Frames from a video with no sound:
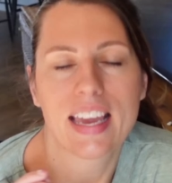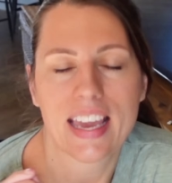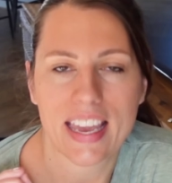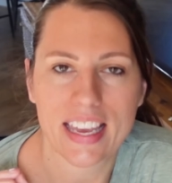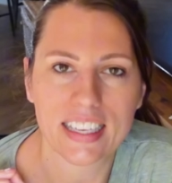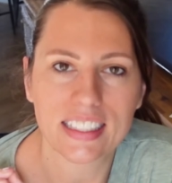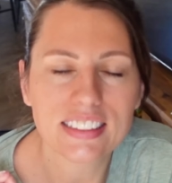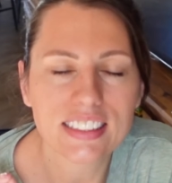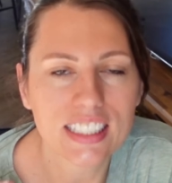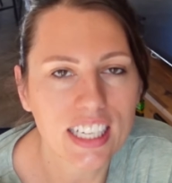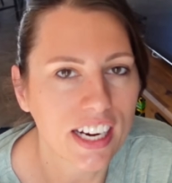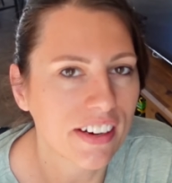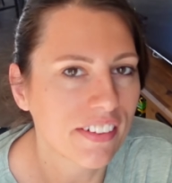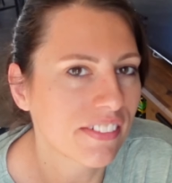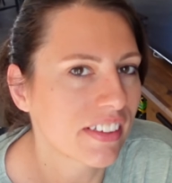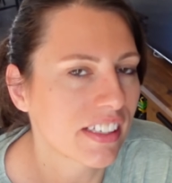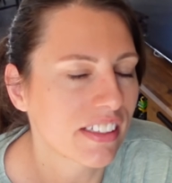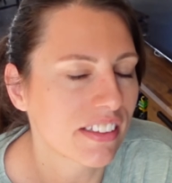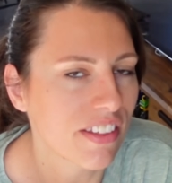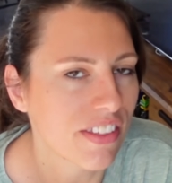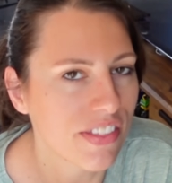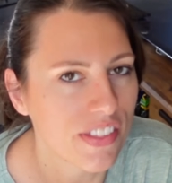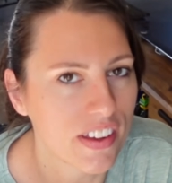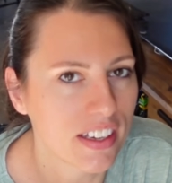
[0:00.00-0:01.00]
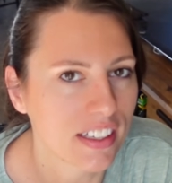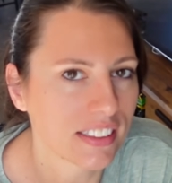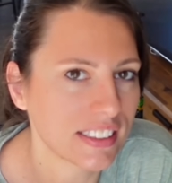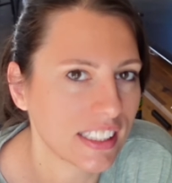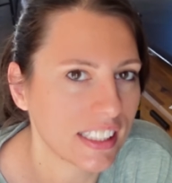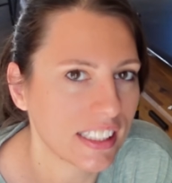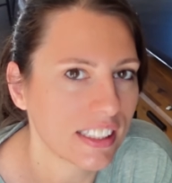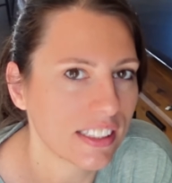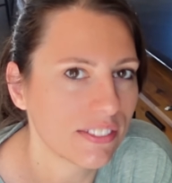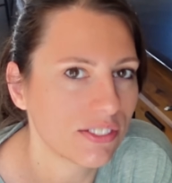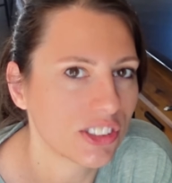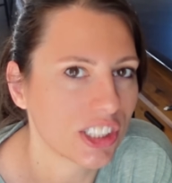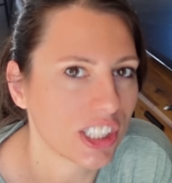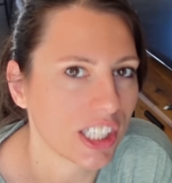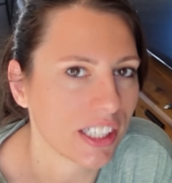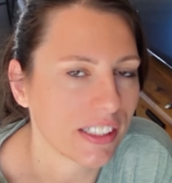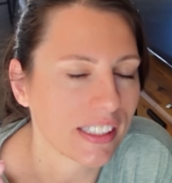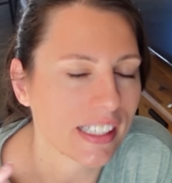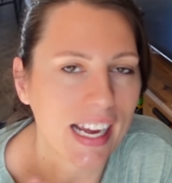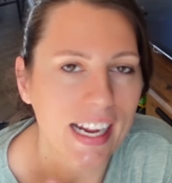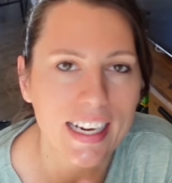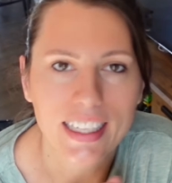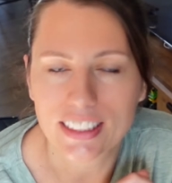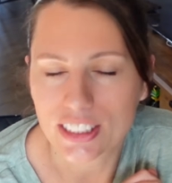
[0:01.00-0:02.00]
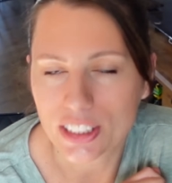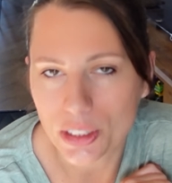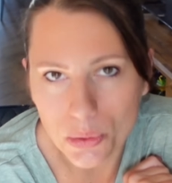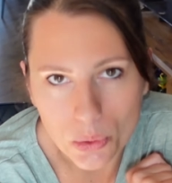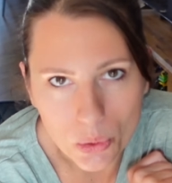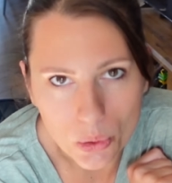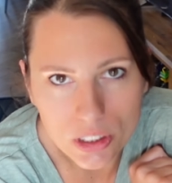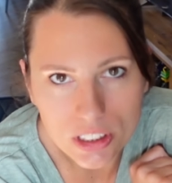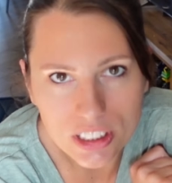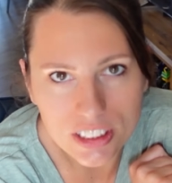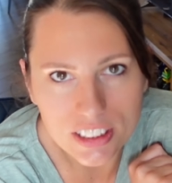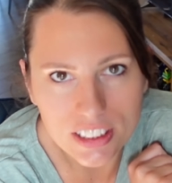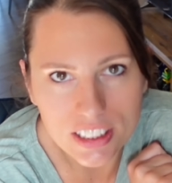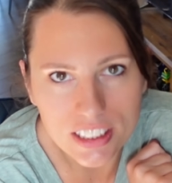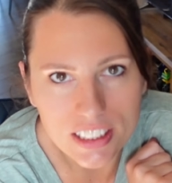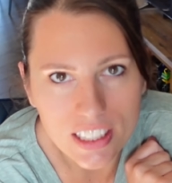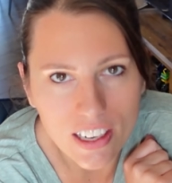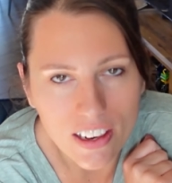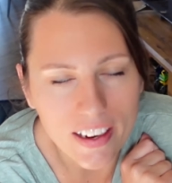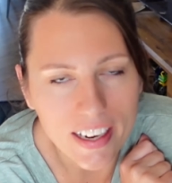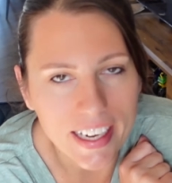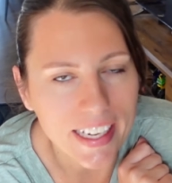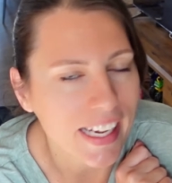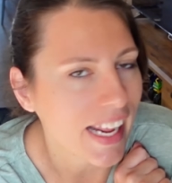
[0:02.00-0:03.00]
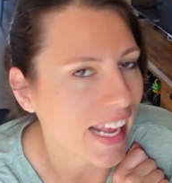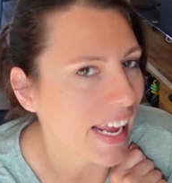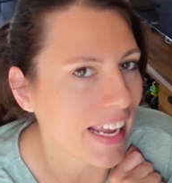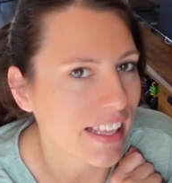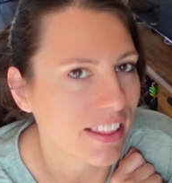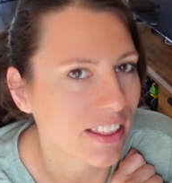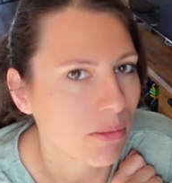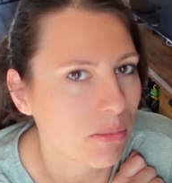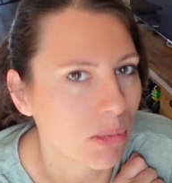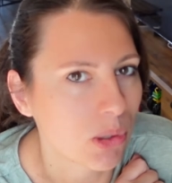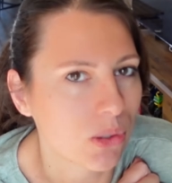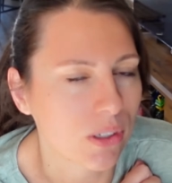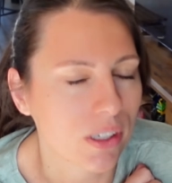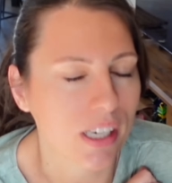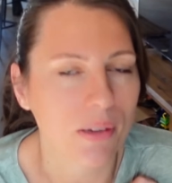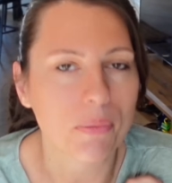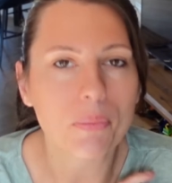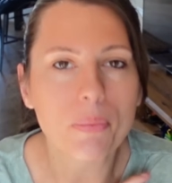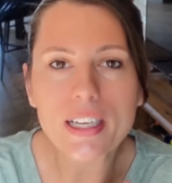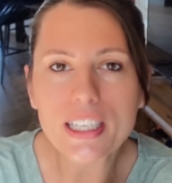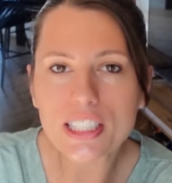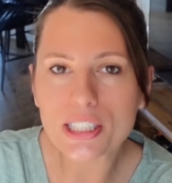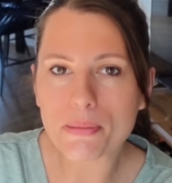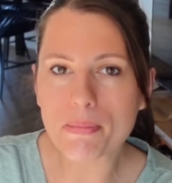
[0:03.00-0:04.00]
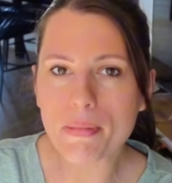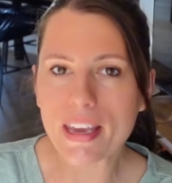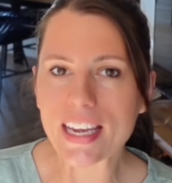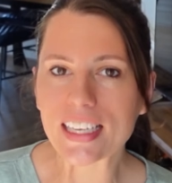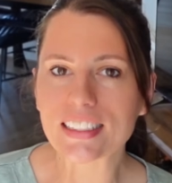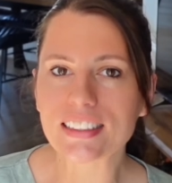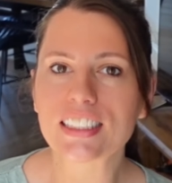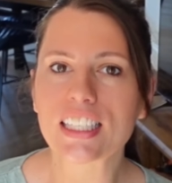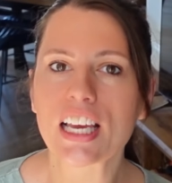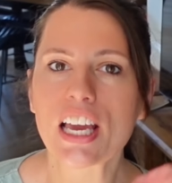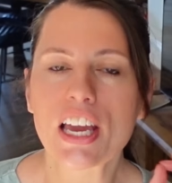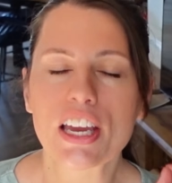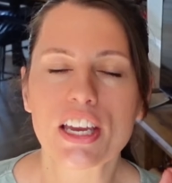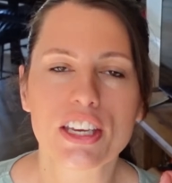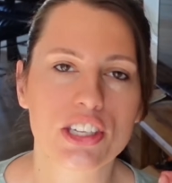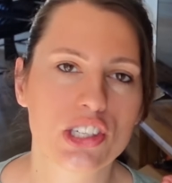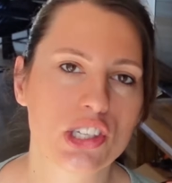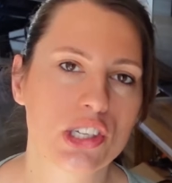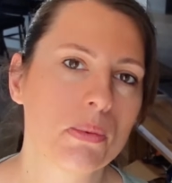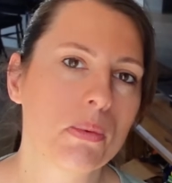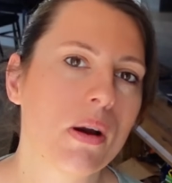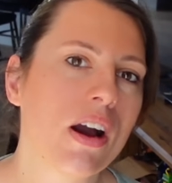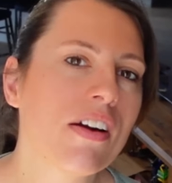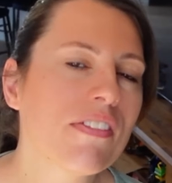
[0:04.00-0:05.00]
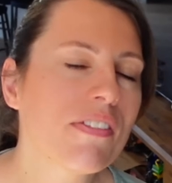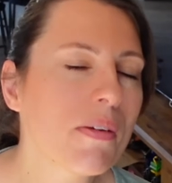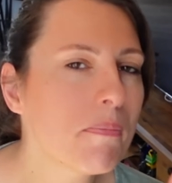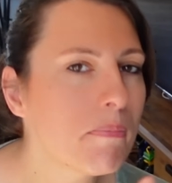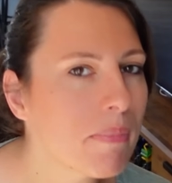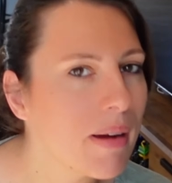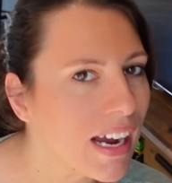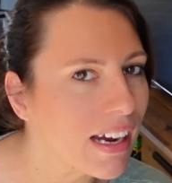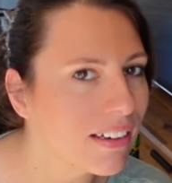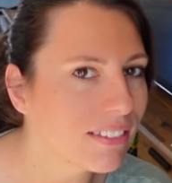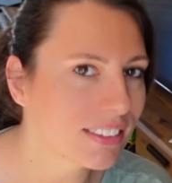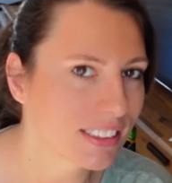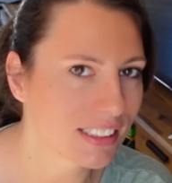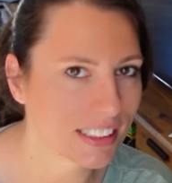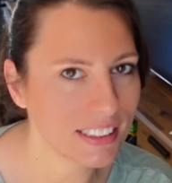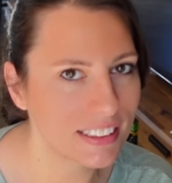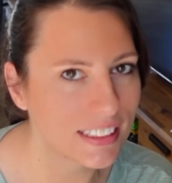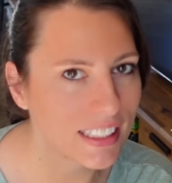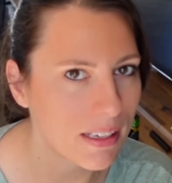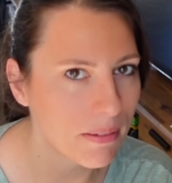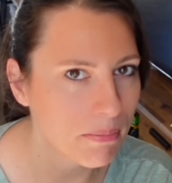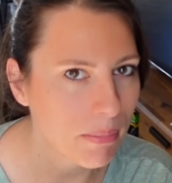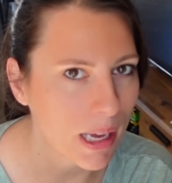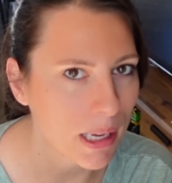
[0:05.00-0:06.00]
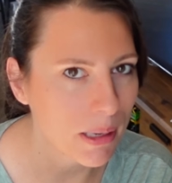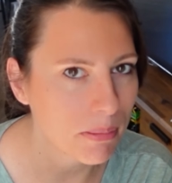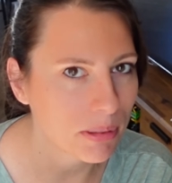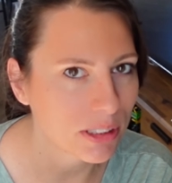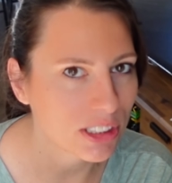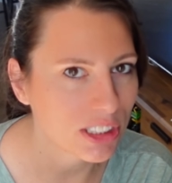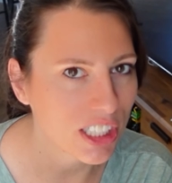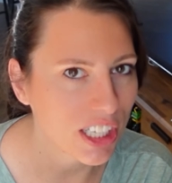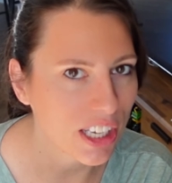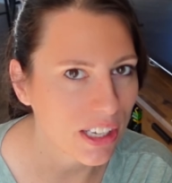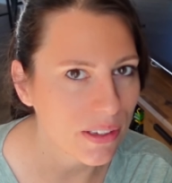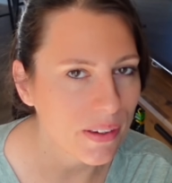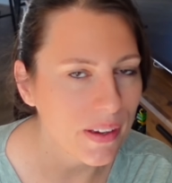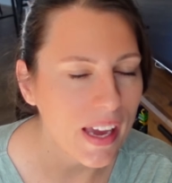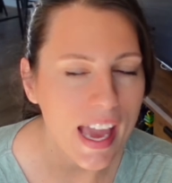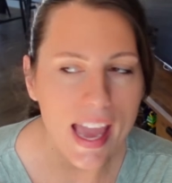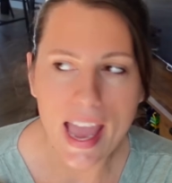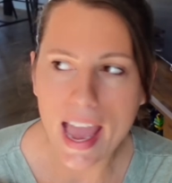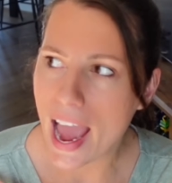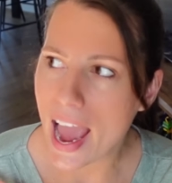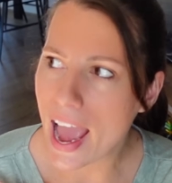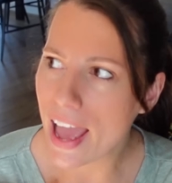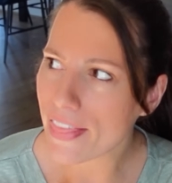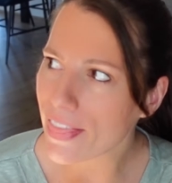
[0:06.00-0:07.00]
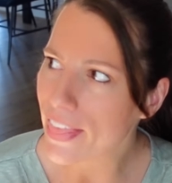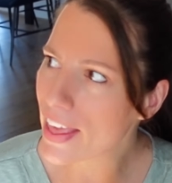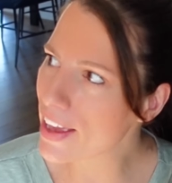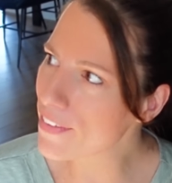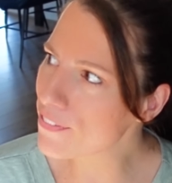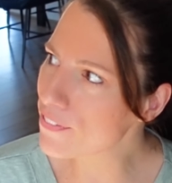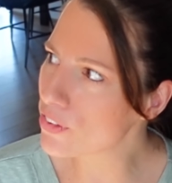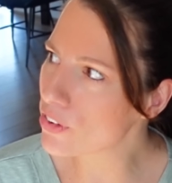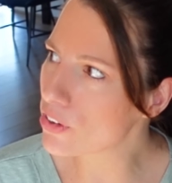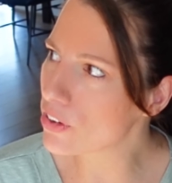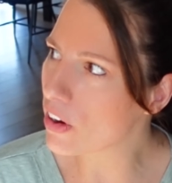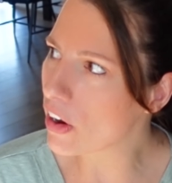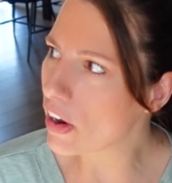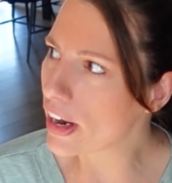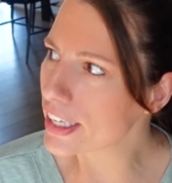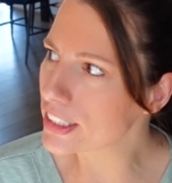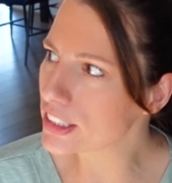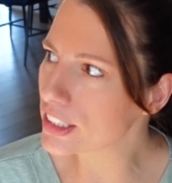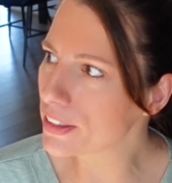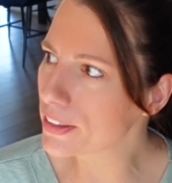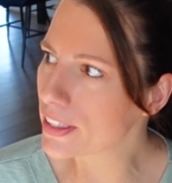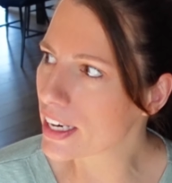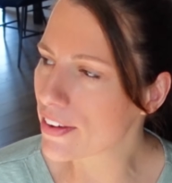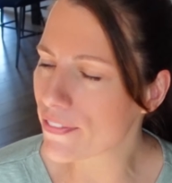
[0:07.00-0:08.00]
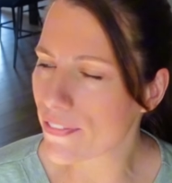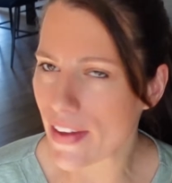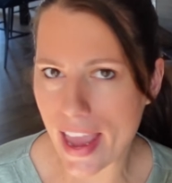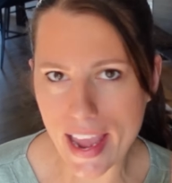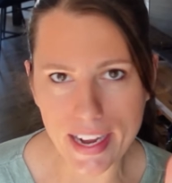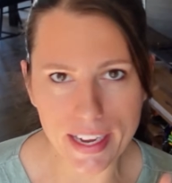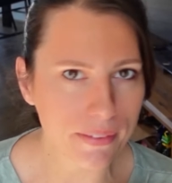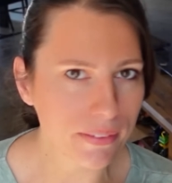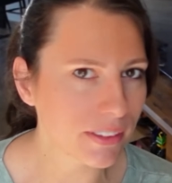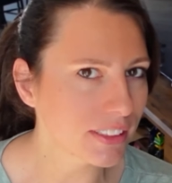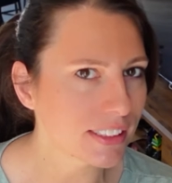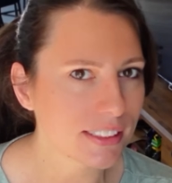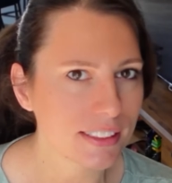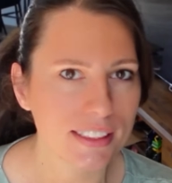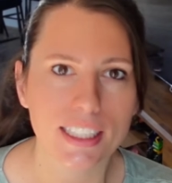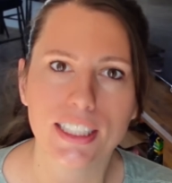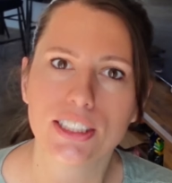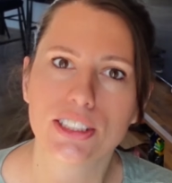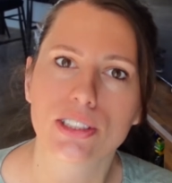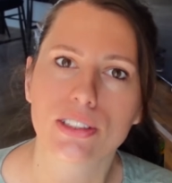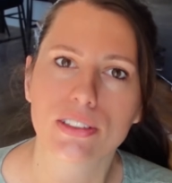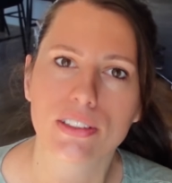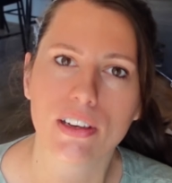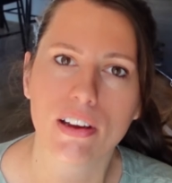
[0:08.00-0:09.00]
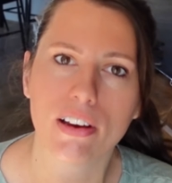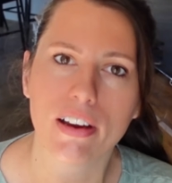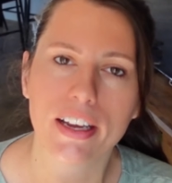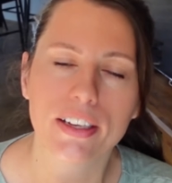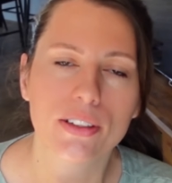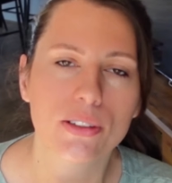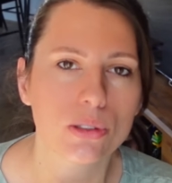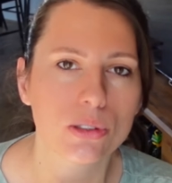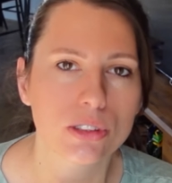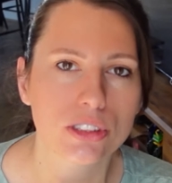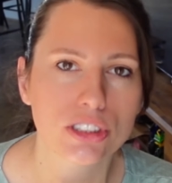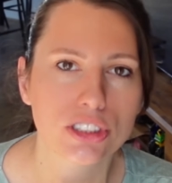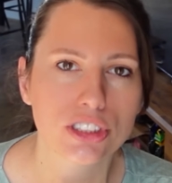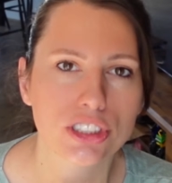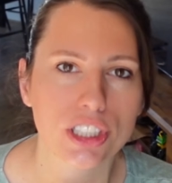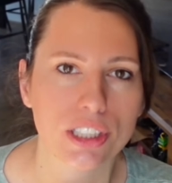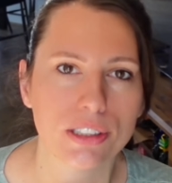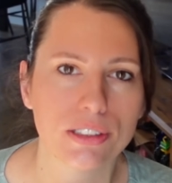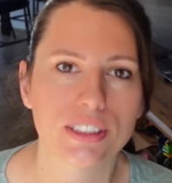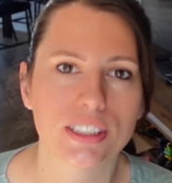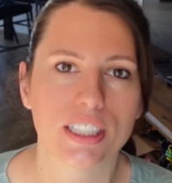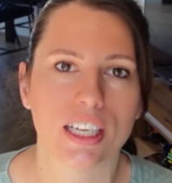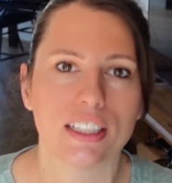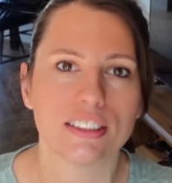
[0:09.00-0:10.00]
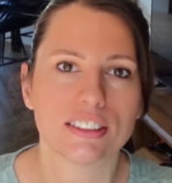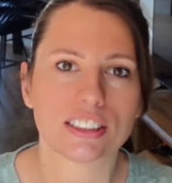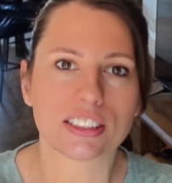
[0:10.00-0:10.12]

It is currently the 13th of June and it's quarter to nine in the morning, which means you are about to sit paper two, and therefore I don't have anyone to teach online or to tutor.